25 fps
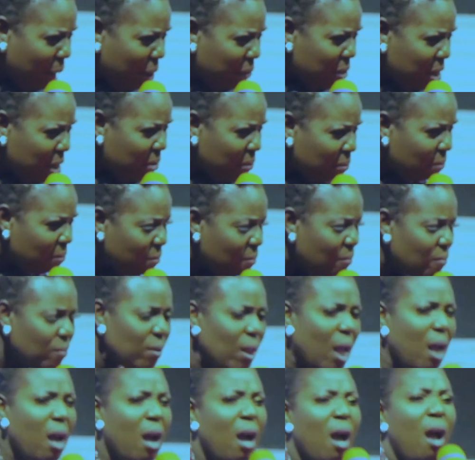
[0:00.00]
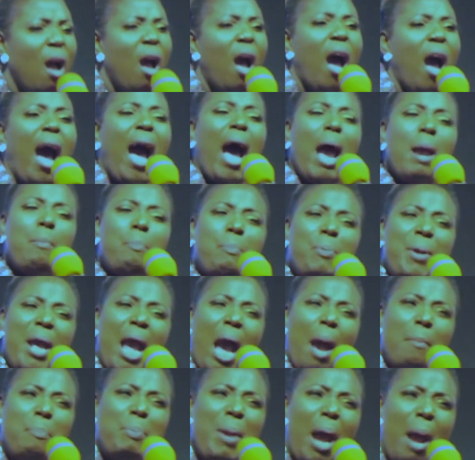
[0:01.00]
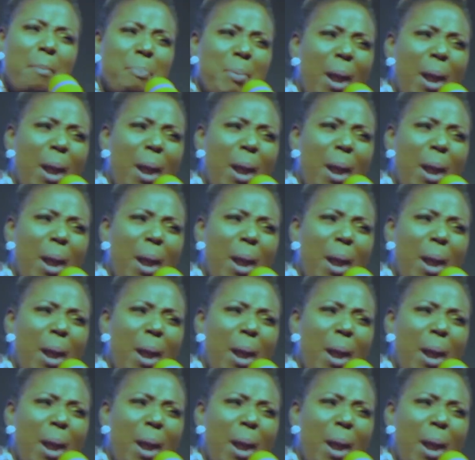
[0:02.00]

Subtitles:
marry. I pray, I pray, I